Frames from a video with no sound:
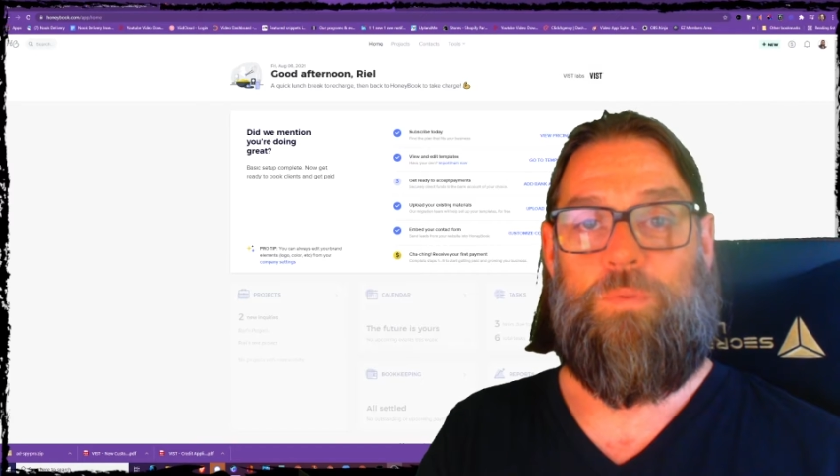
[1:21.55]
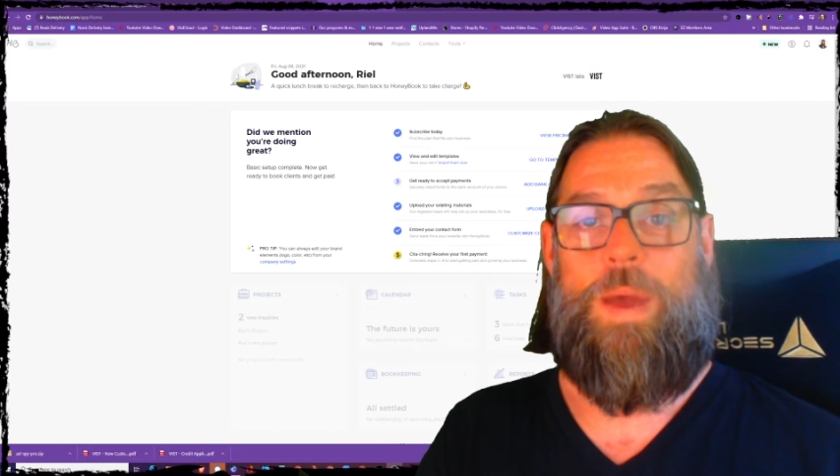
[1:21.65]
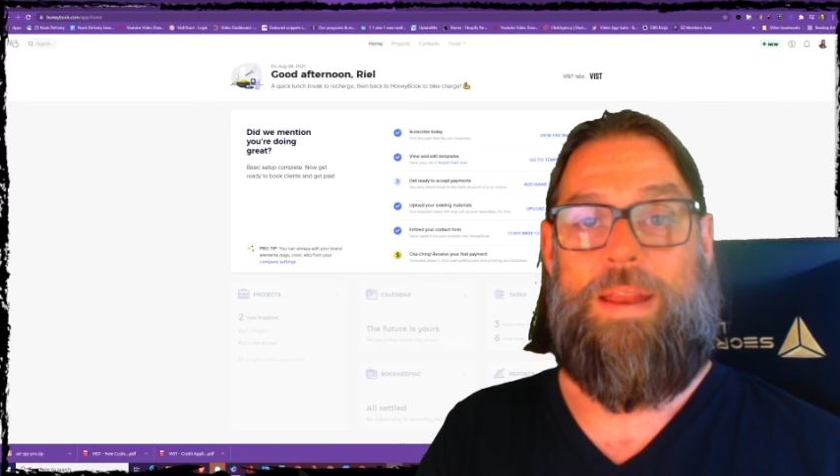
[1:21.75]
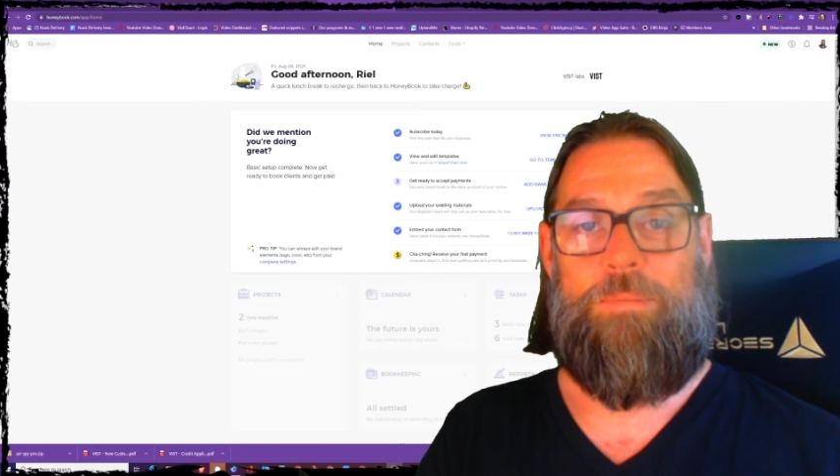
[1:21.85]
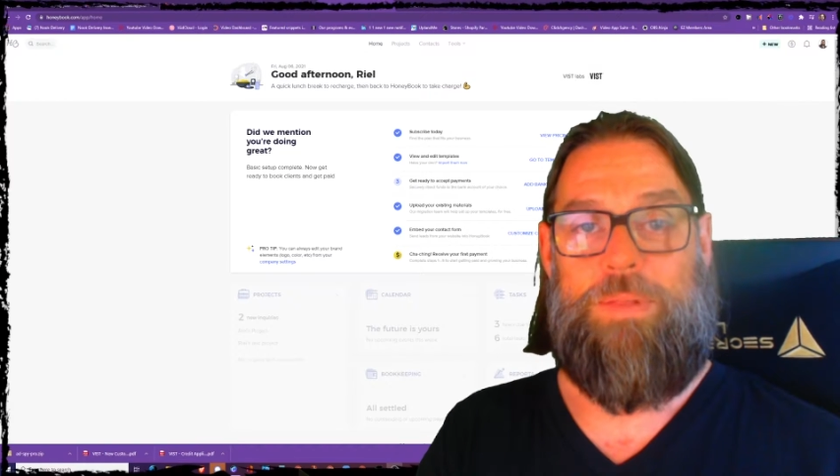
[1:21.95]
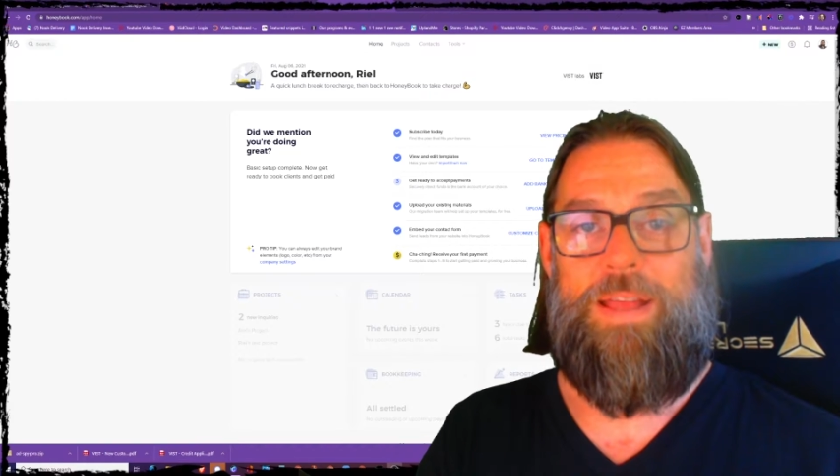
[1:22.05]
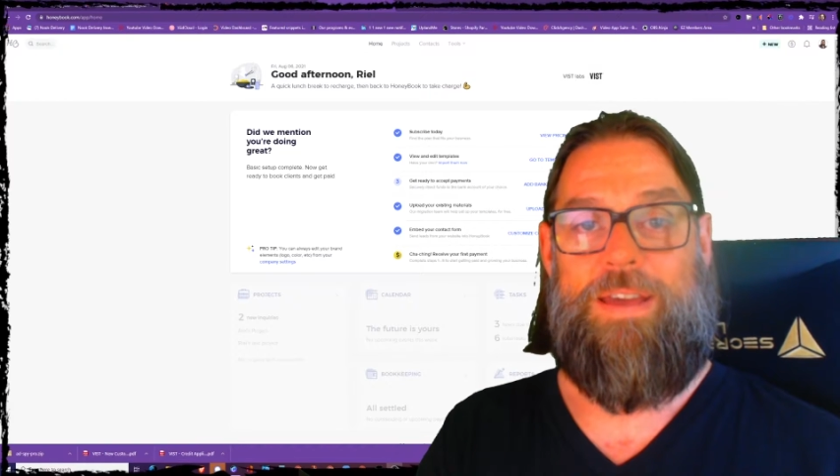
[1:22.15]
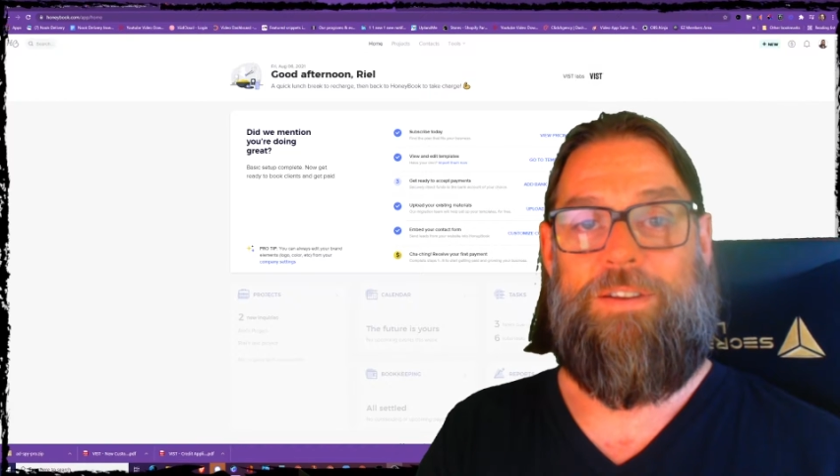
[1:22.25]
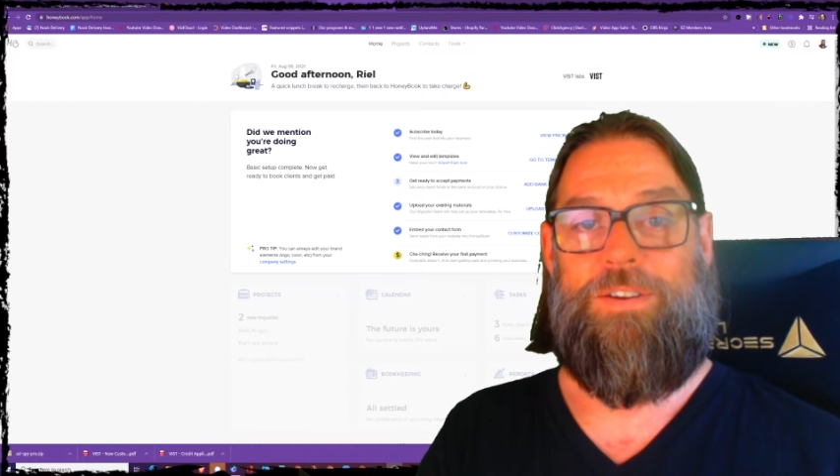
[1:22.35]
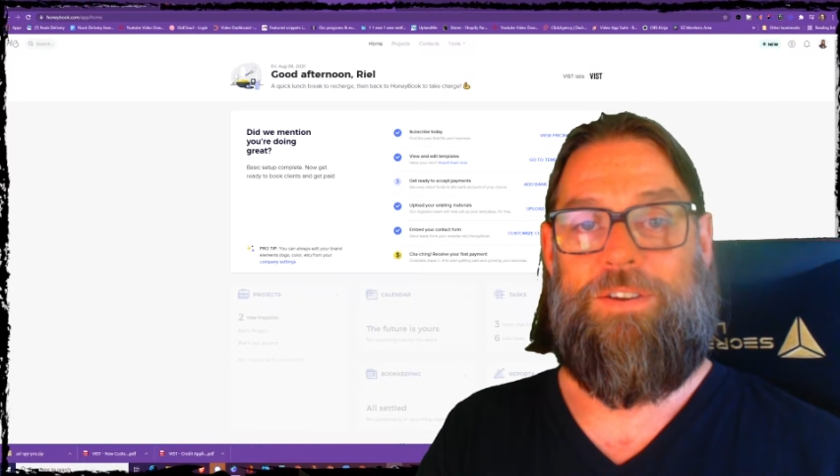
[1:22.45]
wedding
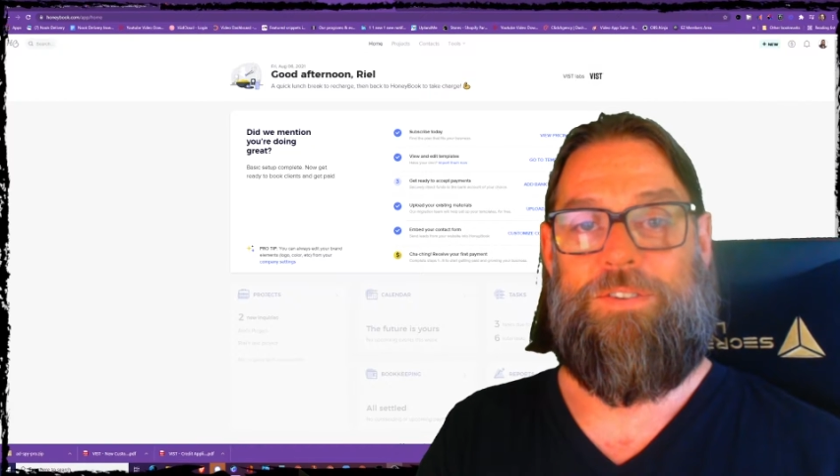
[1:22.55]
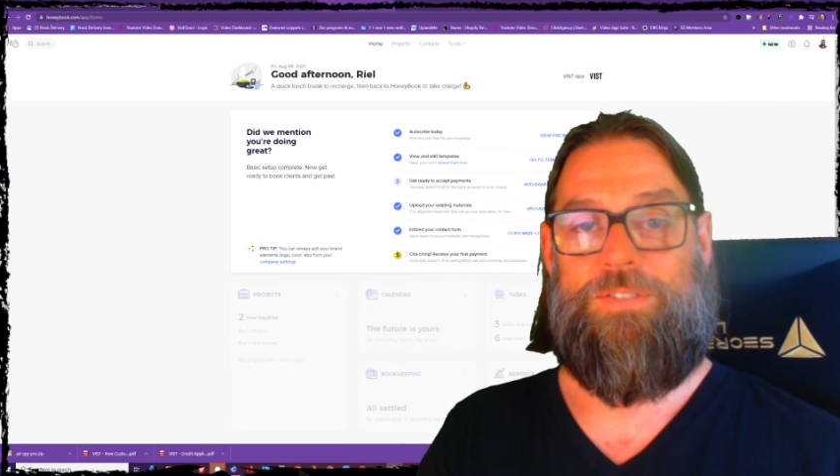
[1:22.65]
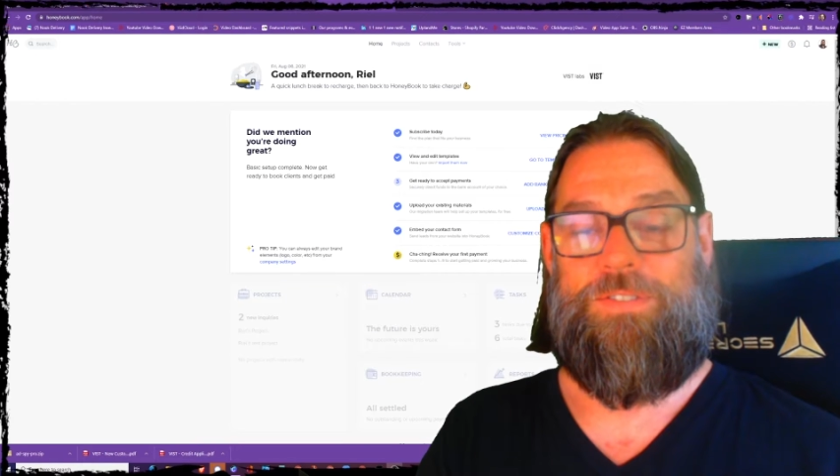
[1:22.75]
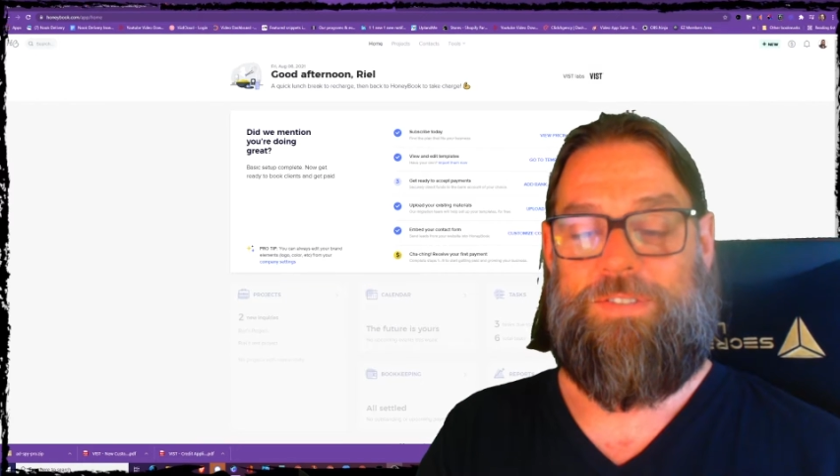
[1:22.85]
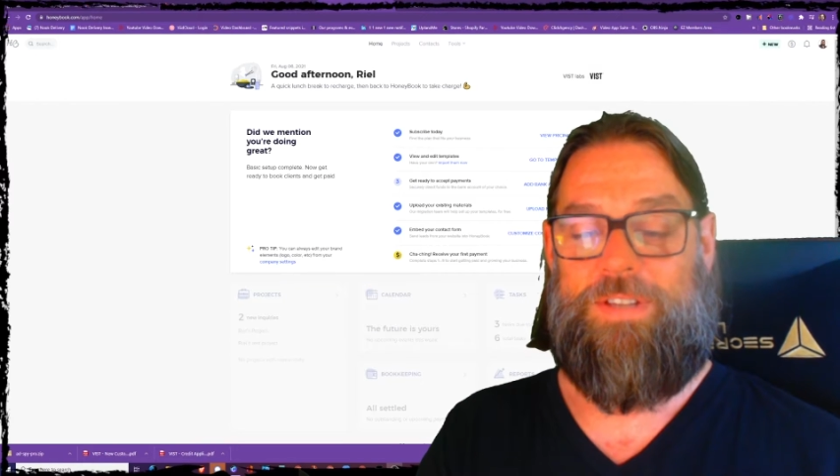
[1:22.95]
planners.